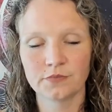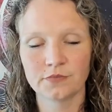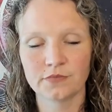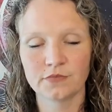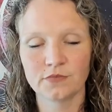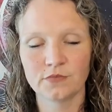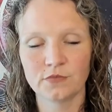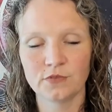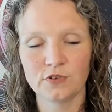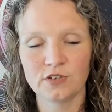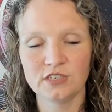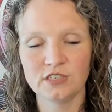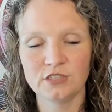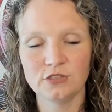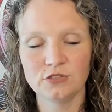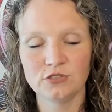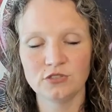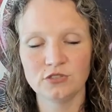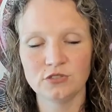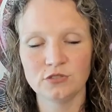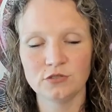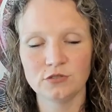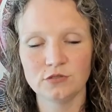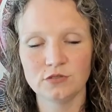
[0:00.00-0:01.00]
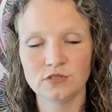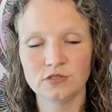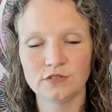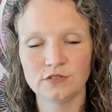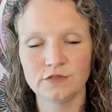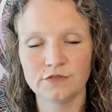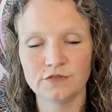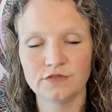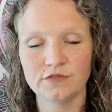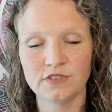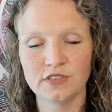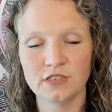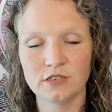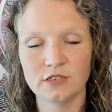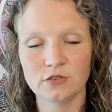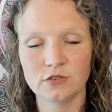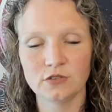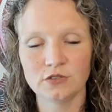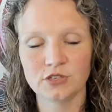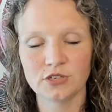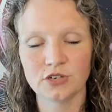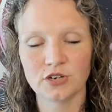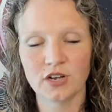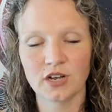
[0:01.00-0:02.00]
when you choose to
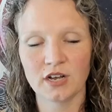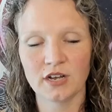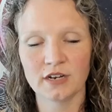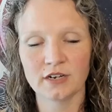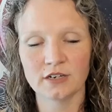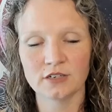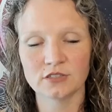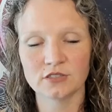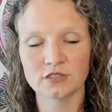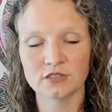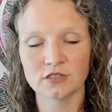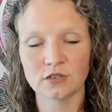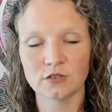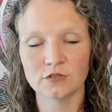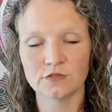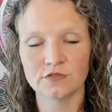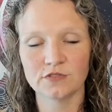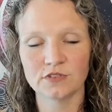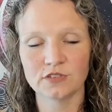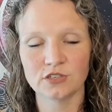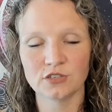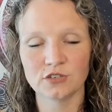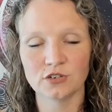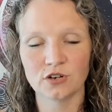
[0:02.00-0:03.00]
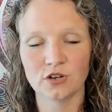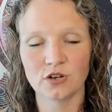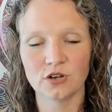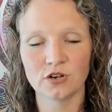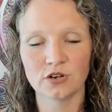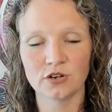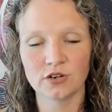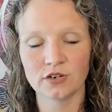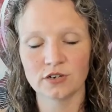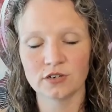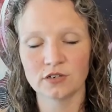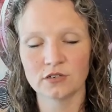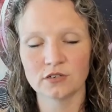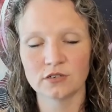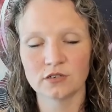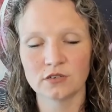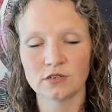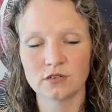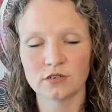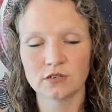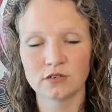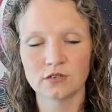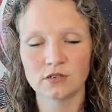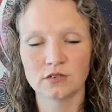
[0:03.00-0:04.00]
feel your higher self in your heart?
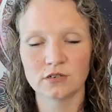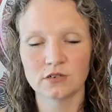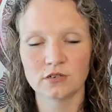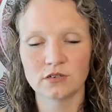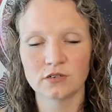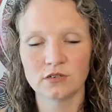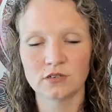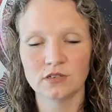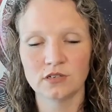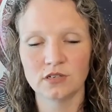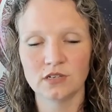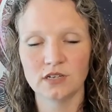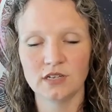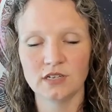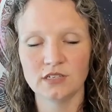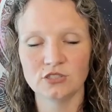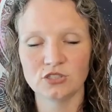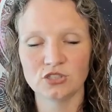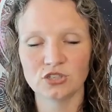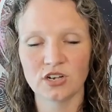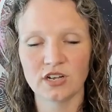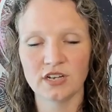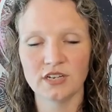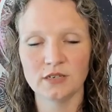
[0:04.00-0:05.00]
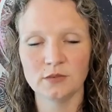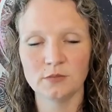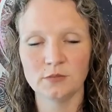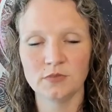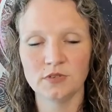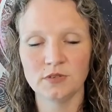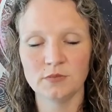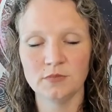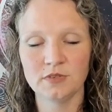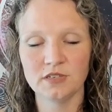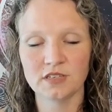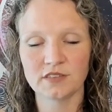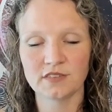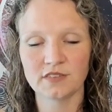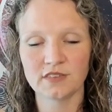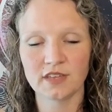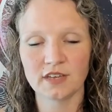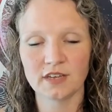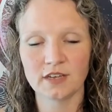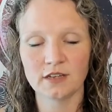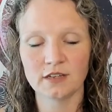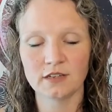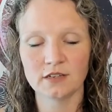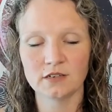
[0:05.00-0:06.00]
I uh, try to mimic
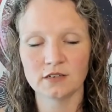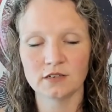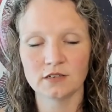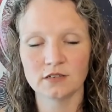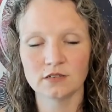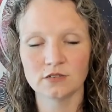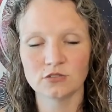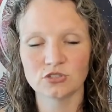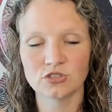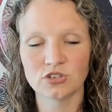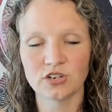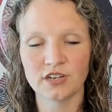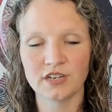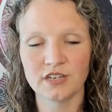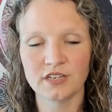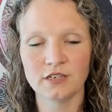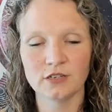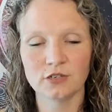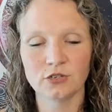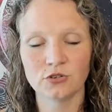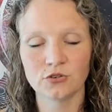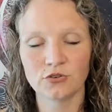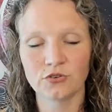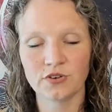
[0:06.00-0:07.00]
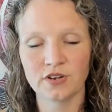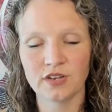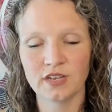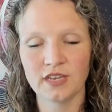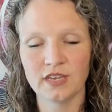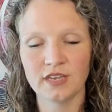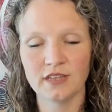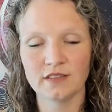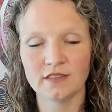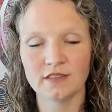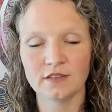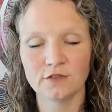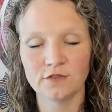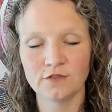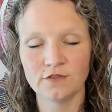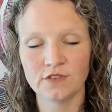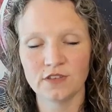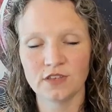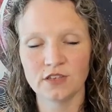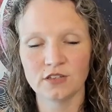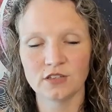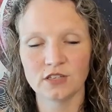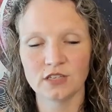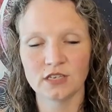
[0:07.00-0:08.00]
that. Try to create the
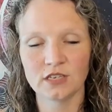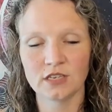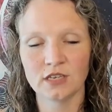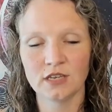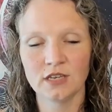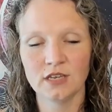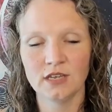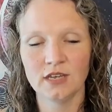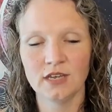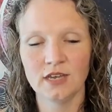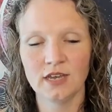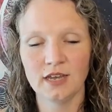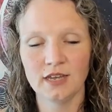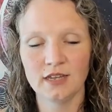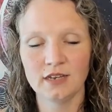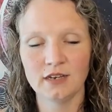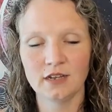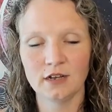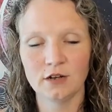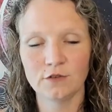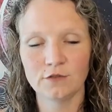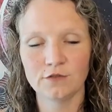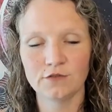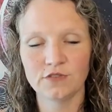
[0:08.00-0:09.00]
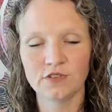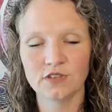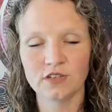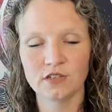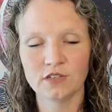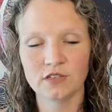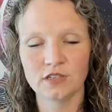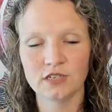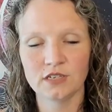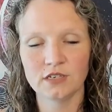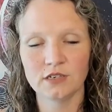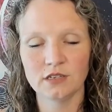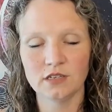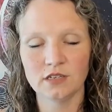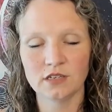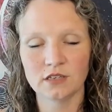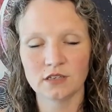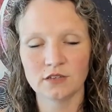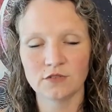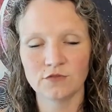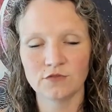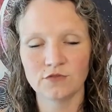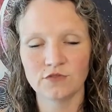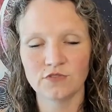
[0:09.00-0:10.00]
feeling and now feel it. It
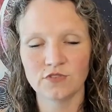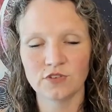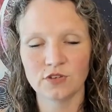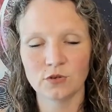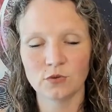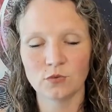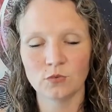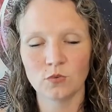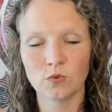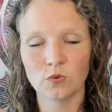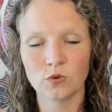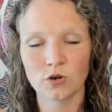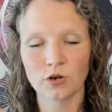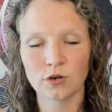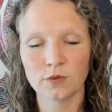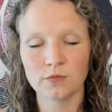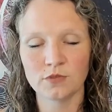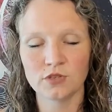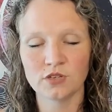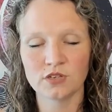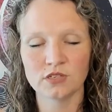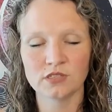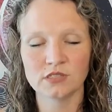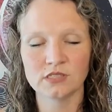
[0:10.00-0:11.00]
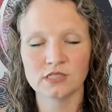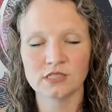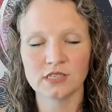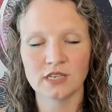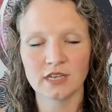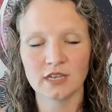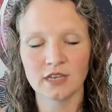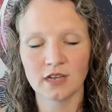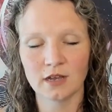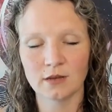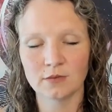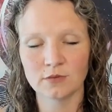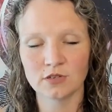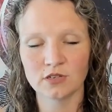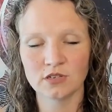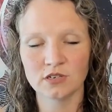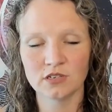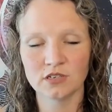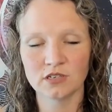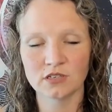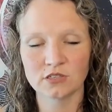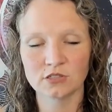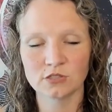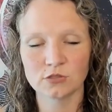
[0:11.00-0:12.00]
can feel warm. You can say, I'm going to
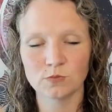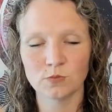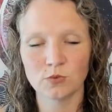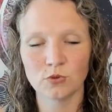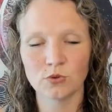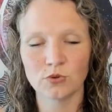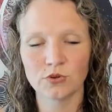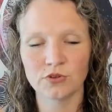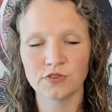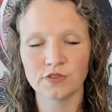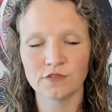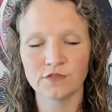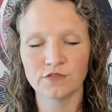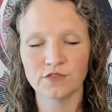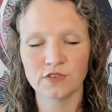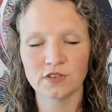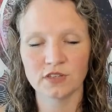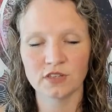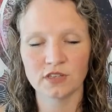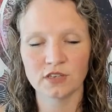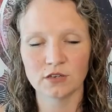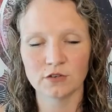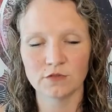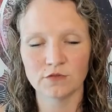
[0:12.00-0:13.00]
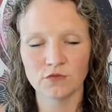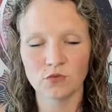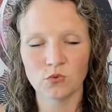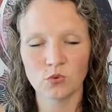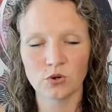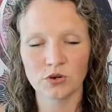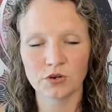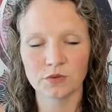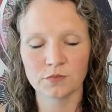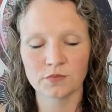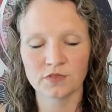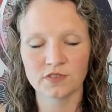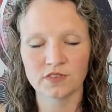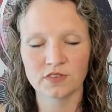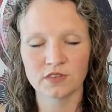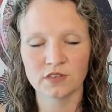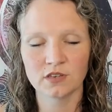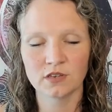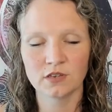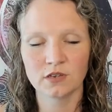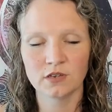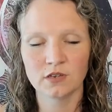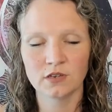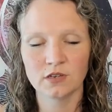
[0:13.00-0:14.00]
explore the feeling of warmth
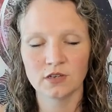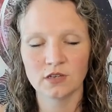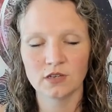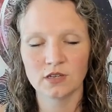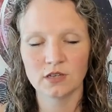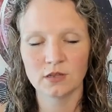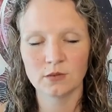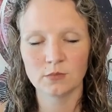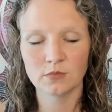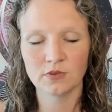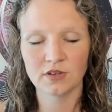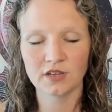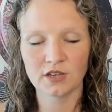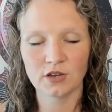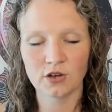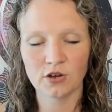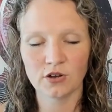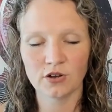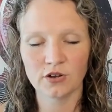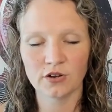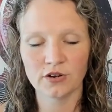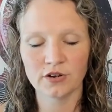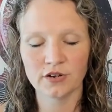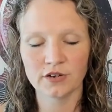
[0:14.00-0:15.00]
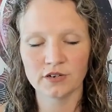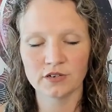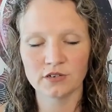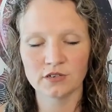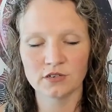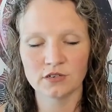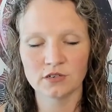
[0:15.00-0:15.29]
in my heart